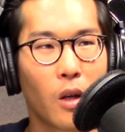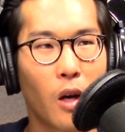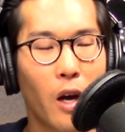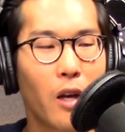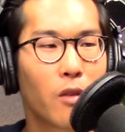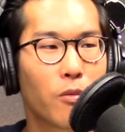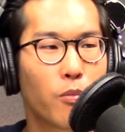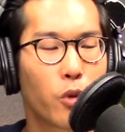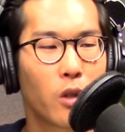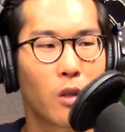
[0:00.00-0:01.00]
I had a
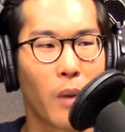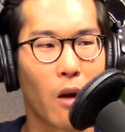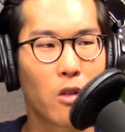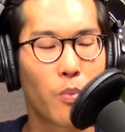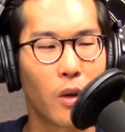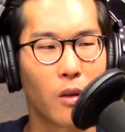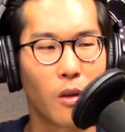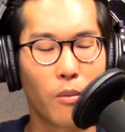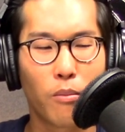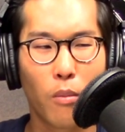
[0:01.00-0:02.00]
pretty good balance, but
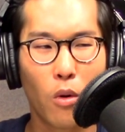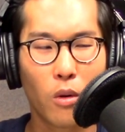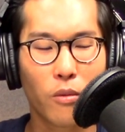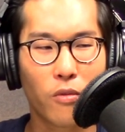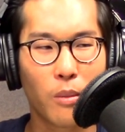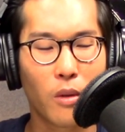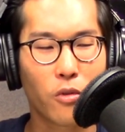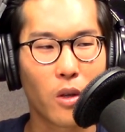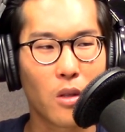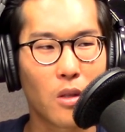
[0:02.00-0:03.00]
more female
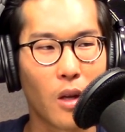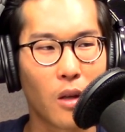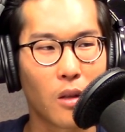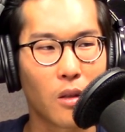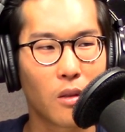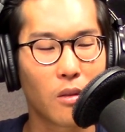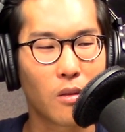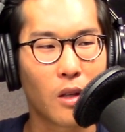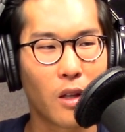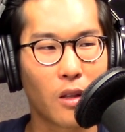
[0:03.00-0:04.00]
friends than
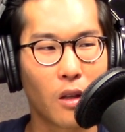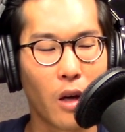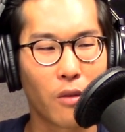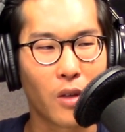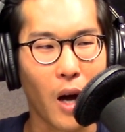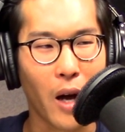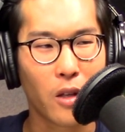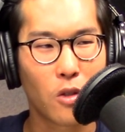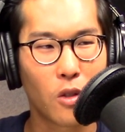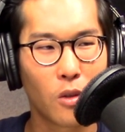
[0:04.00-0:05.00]
I think a lot of
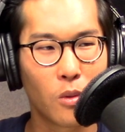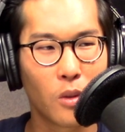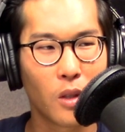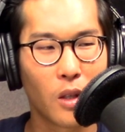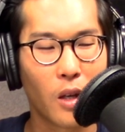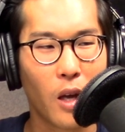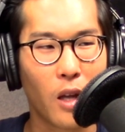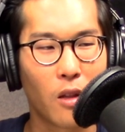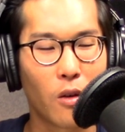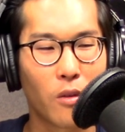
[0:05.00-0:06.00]
guys do.
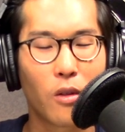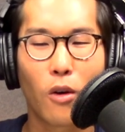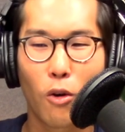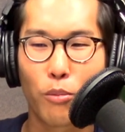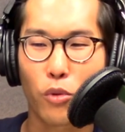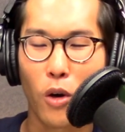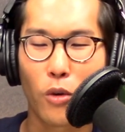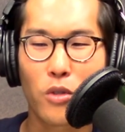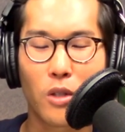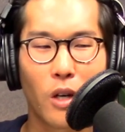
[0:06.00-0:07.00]
And the whole bro
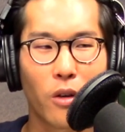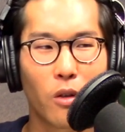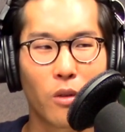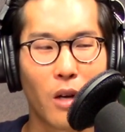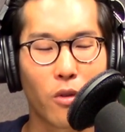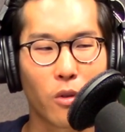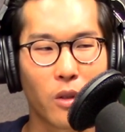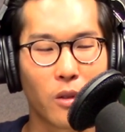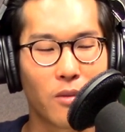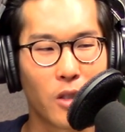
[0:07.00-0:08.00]
scenario never
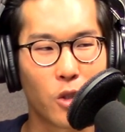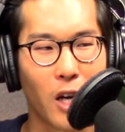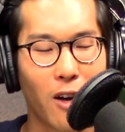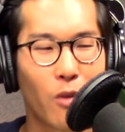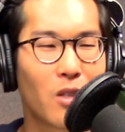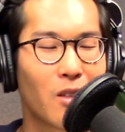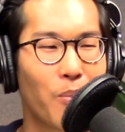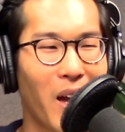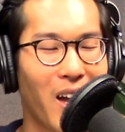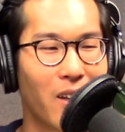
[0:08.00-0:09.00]
really. I was in the
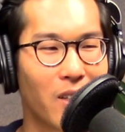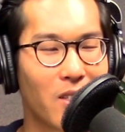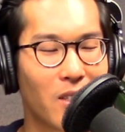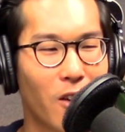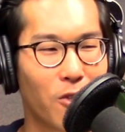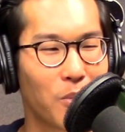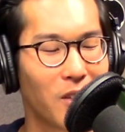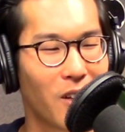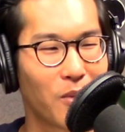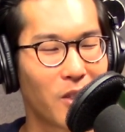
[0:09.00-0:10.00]
band and stuff. If you're
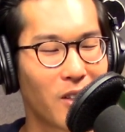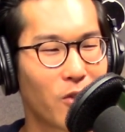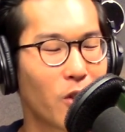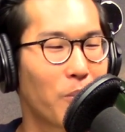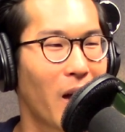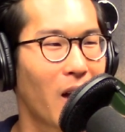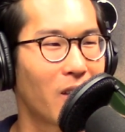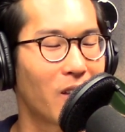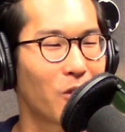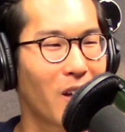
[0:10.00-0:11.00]
in the band,
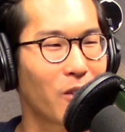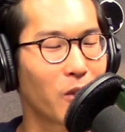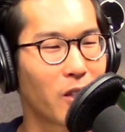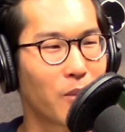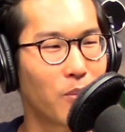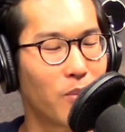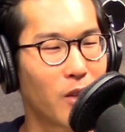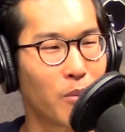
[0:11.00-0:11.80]
then you're not really a